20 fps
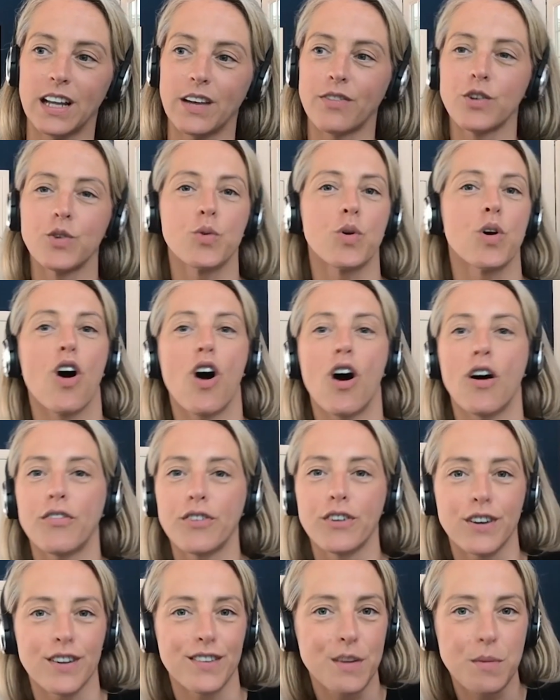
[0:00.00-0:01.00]
If you were
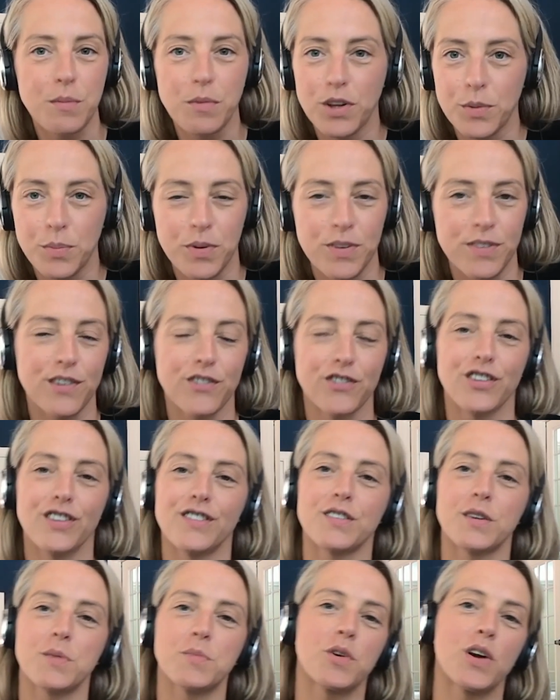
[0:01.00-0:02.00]
offered a similar
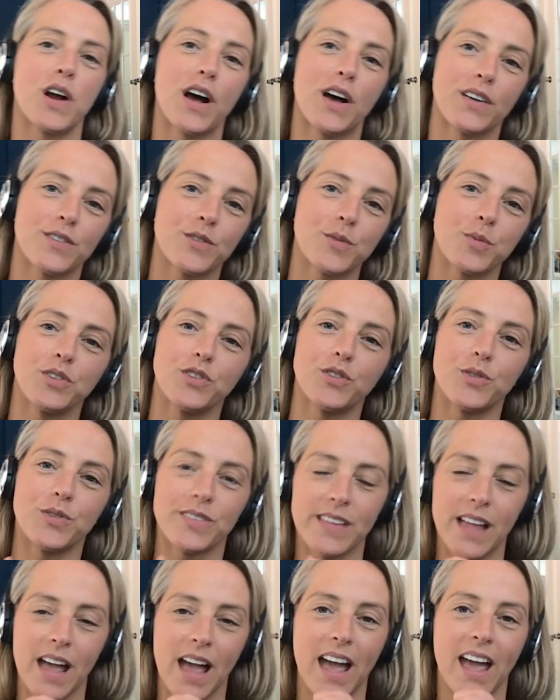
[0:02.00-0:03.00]
position somewhere else, would you
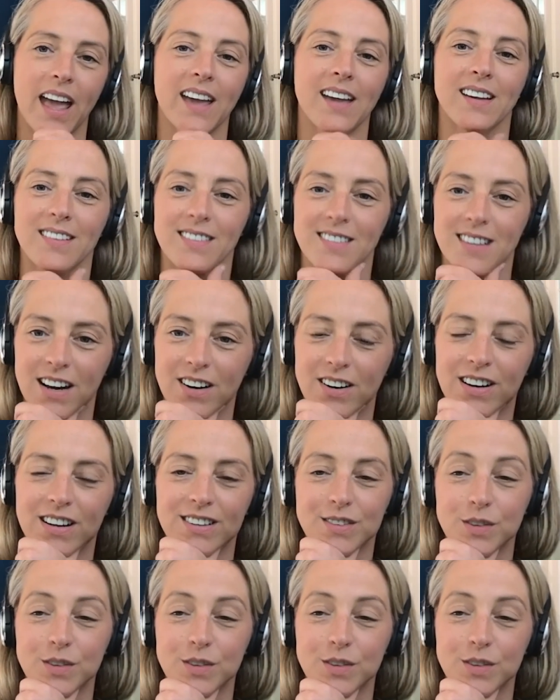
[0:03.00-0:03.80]
stay, et cetera?